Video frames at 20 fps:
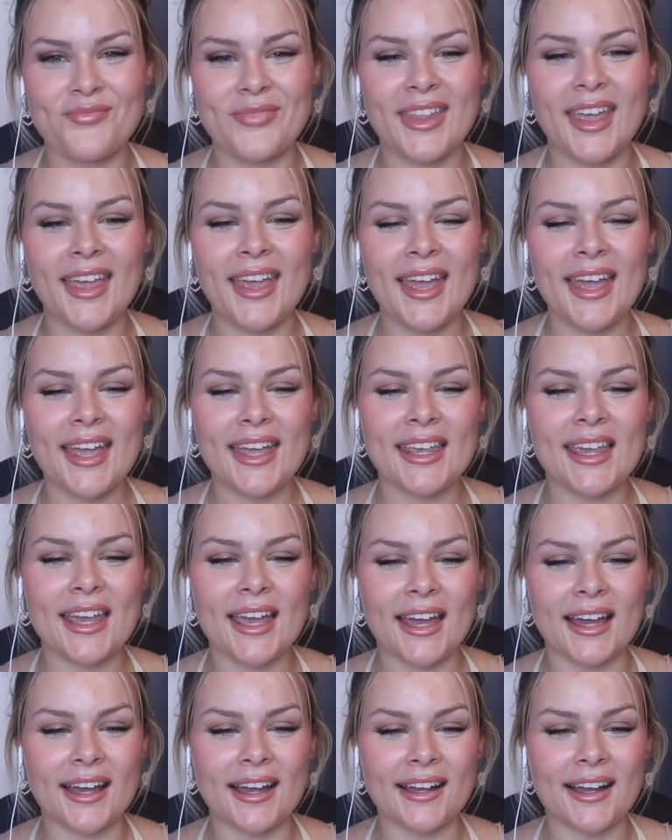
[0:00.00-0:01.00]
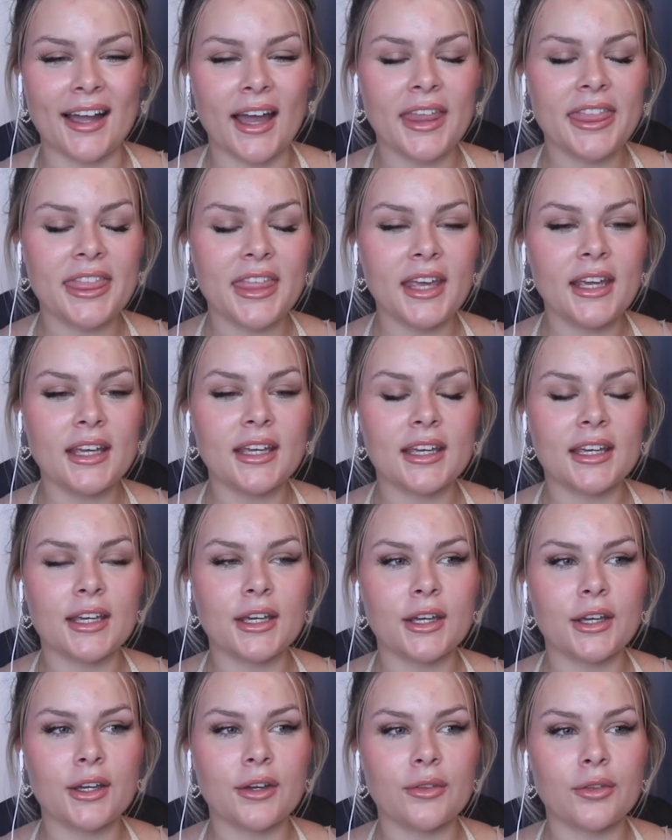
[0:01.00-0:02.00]
Yeah, I think
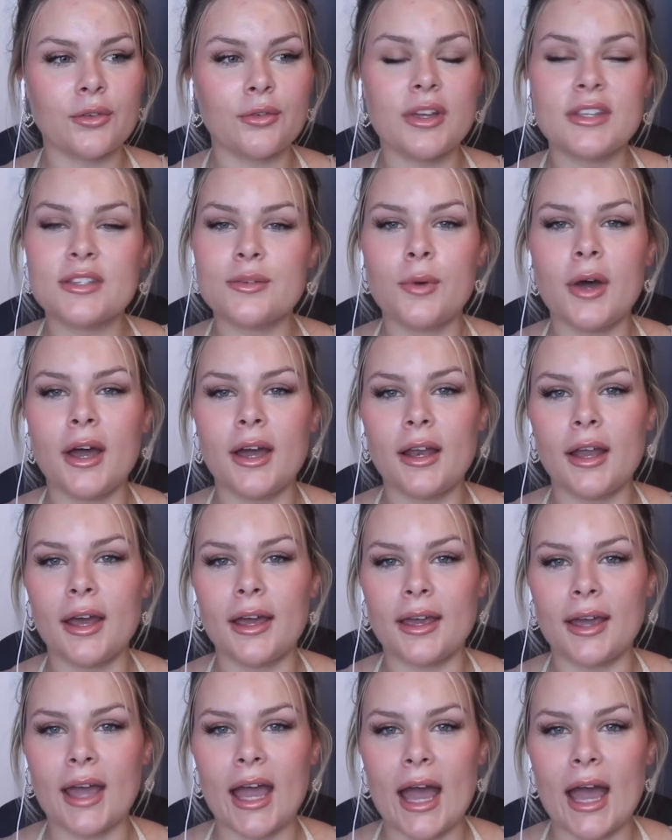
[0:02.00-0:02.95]
the reason why